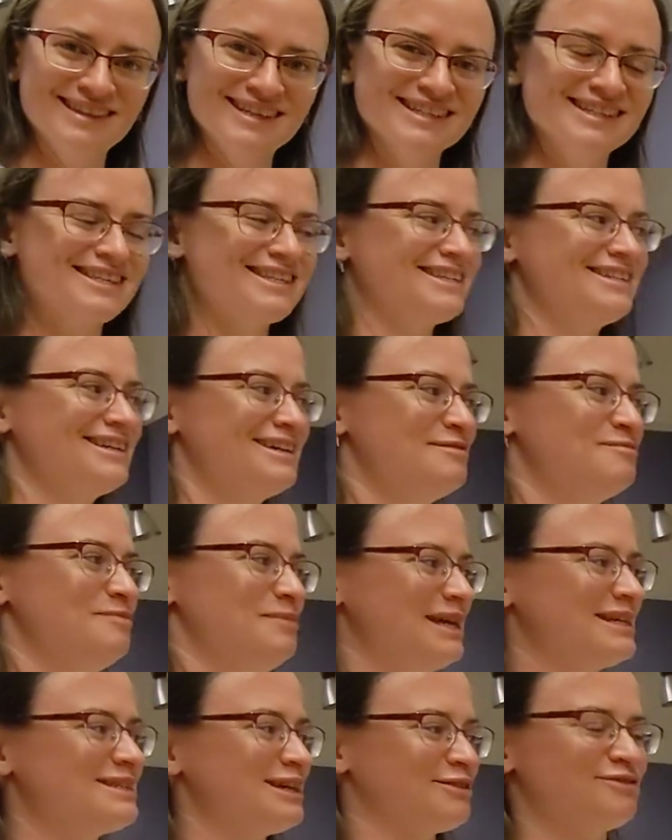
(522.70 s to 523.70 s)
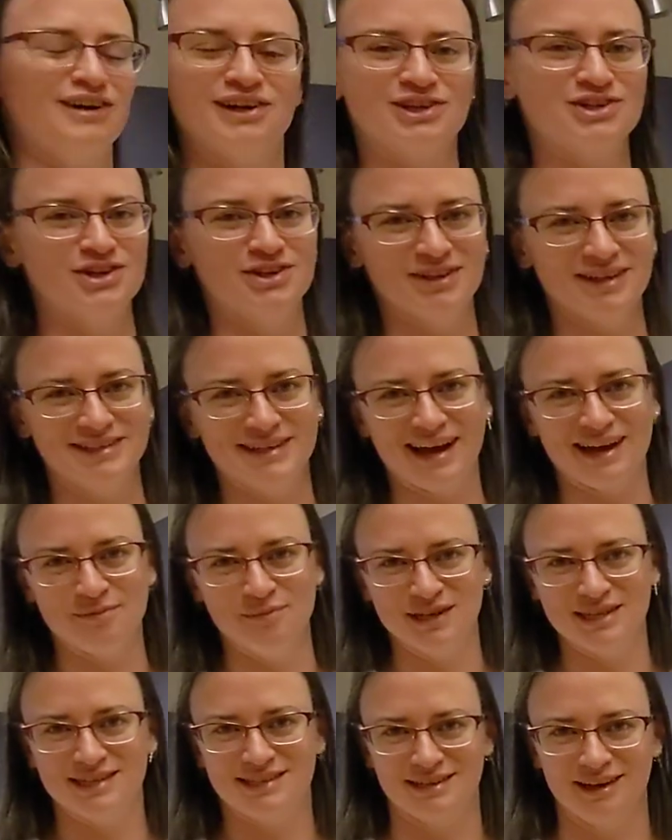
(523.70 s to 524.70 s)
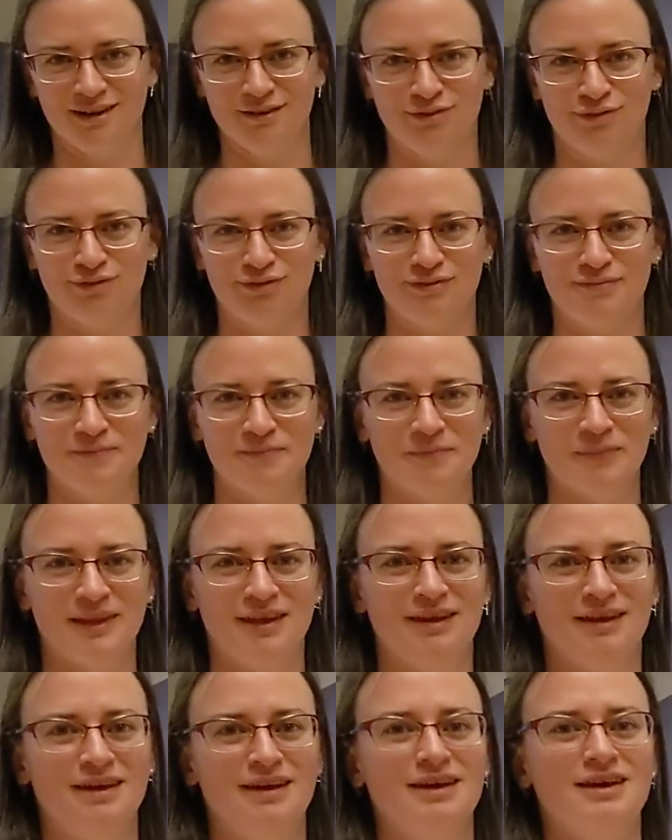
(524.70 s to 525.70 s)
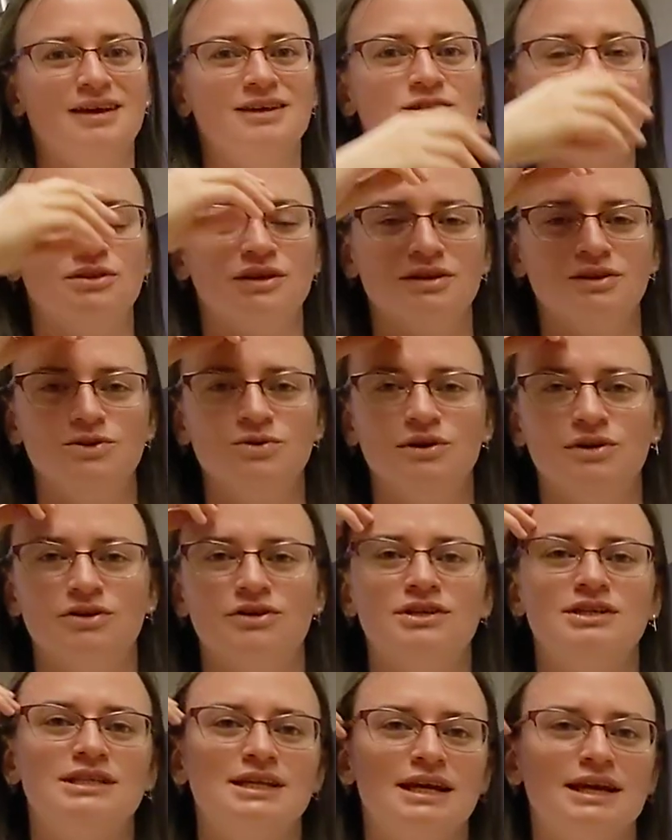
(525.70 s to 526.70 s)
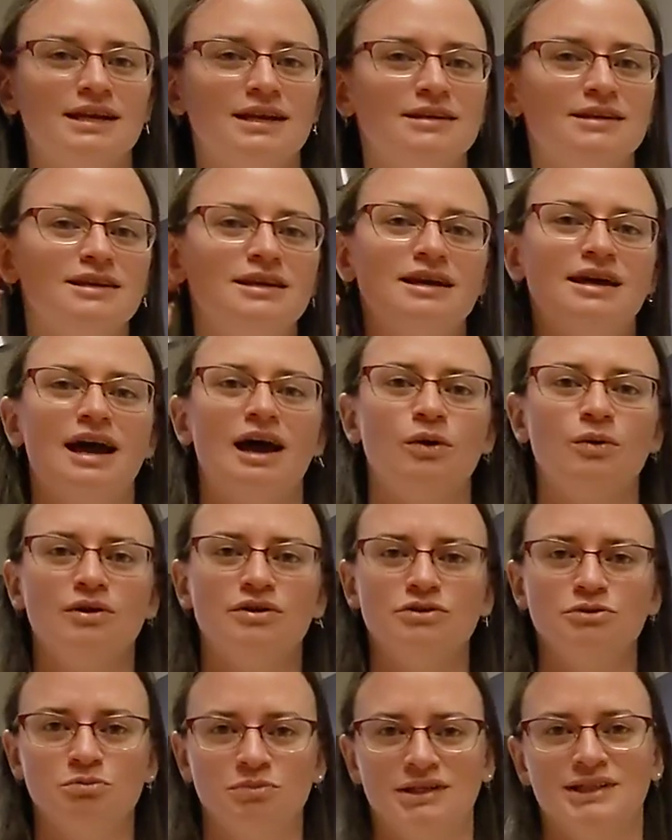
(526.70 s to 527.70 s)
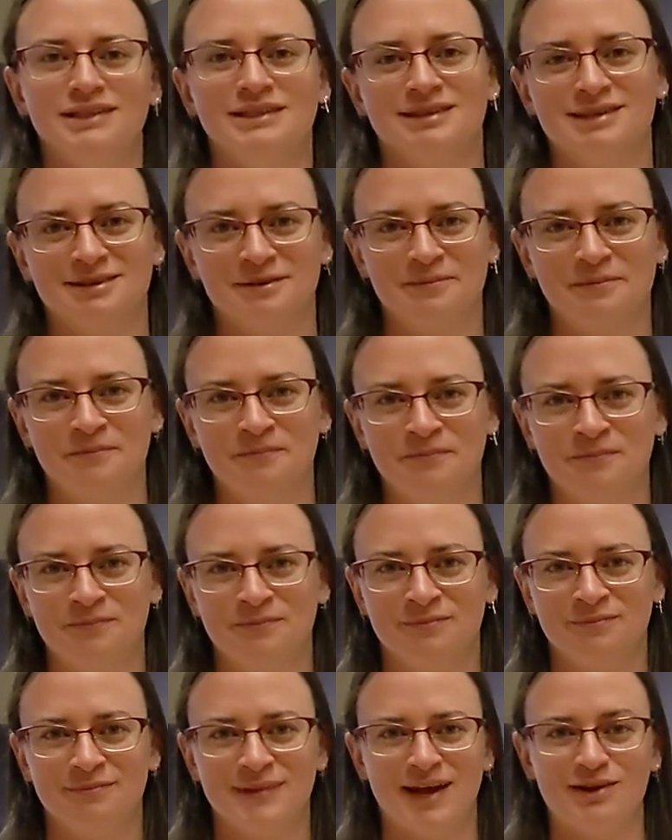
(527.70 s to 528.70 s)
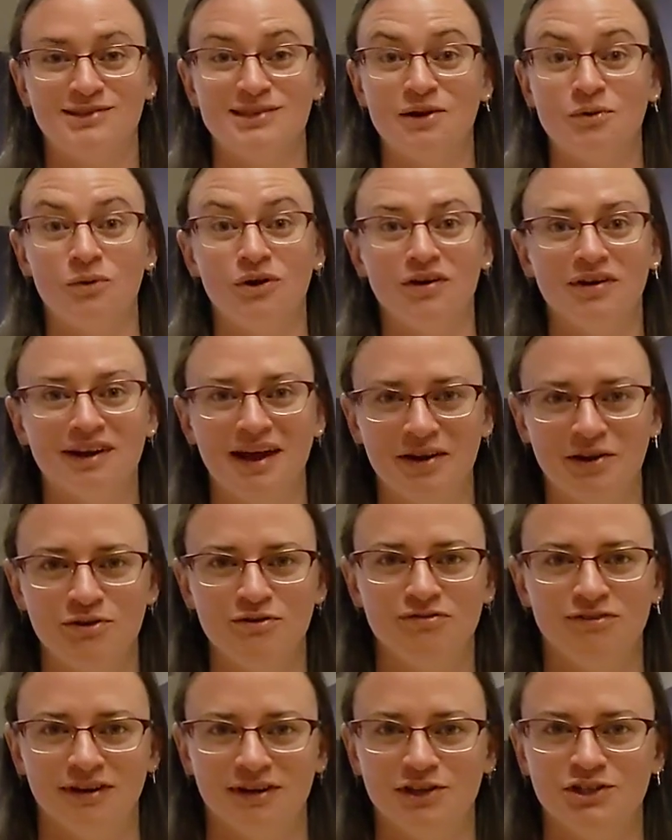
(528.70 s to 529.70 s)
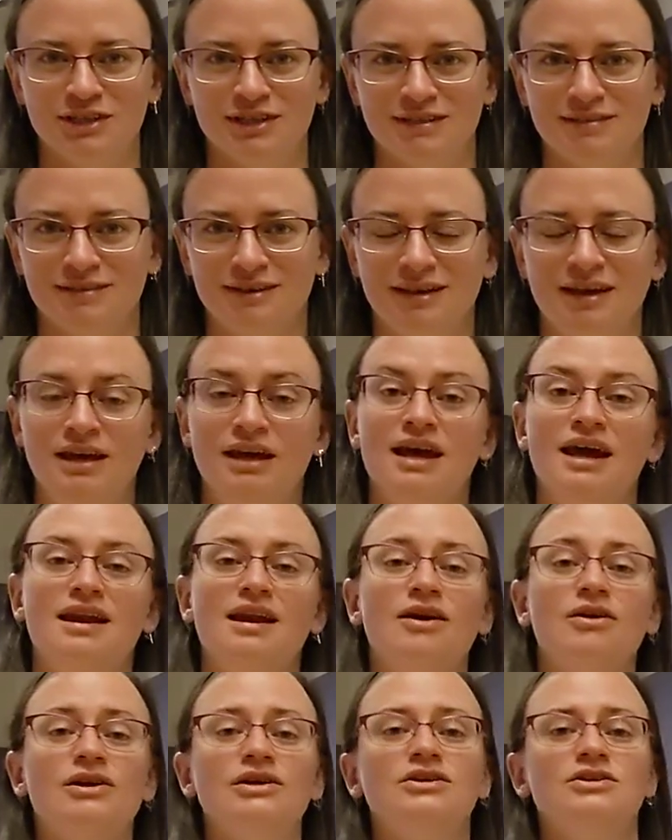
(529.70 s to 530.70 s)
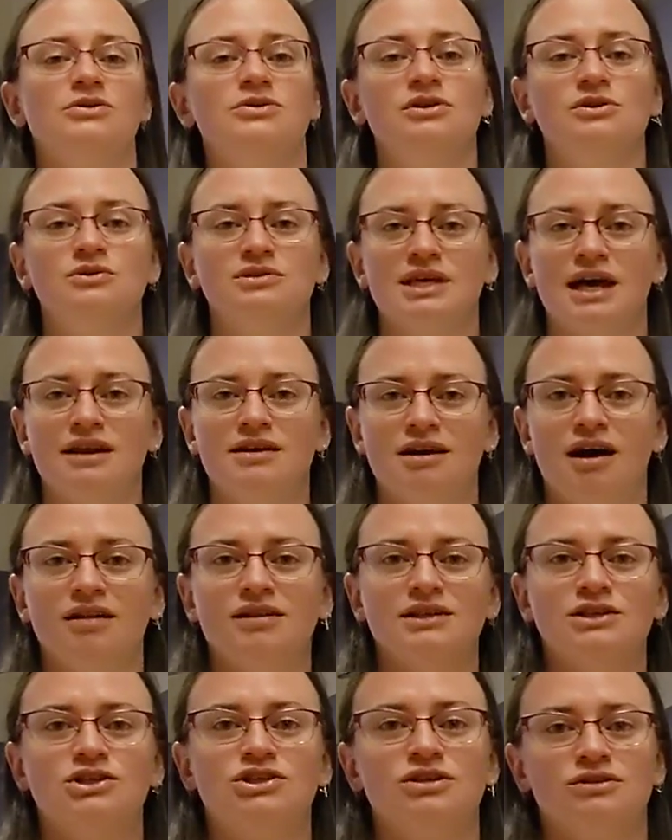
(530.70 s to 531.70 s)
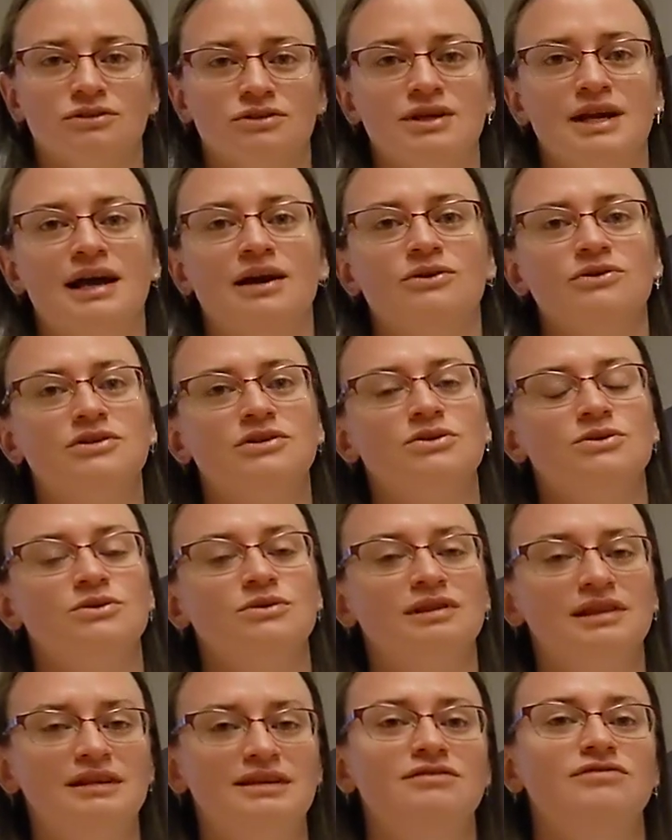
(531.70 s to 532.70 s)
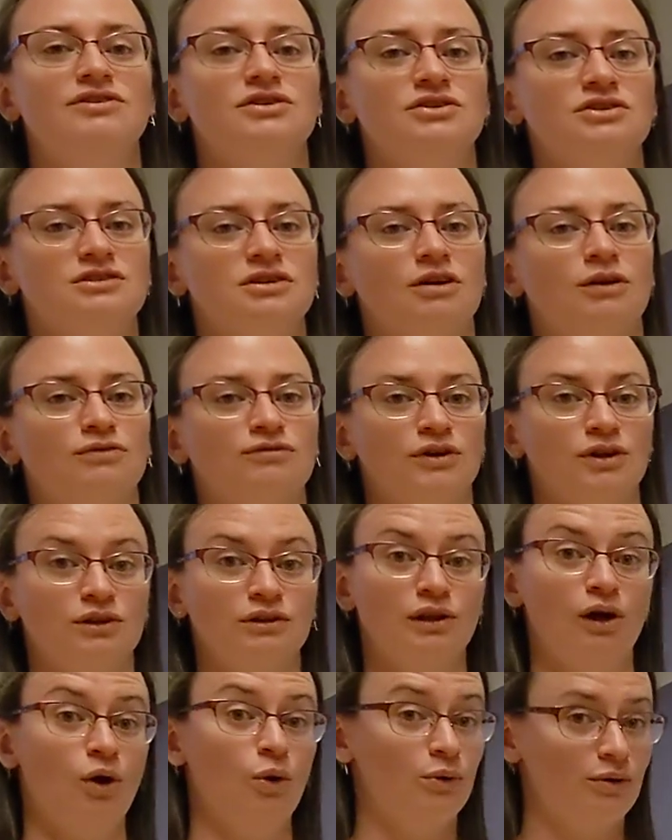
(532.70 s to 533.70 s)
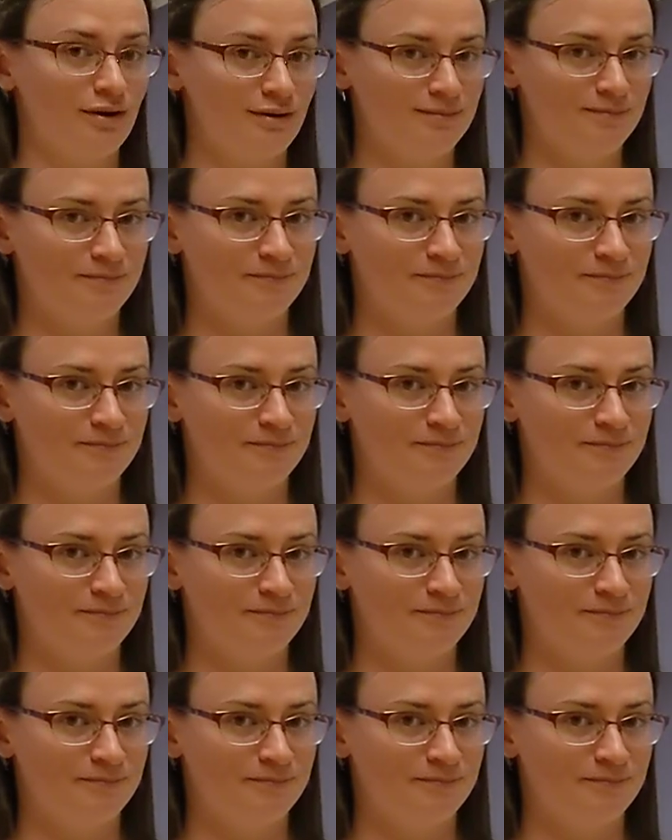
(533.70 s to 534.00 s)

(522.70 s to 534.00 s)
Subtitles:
this basic functional anatomy stuff so that you understand how are you built, how does that work, how do you function, and how can you use that knowledge to learn how to leave yourself alone.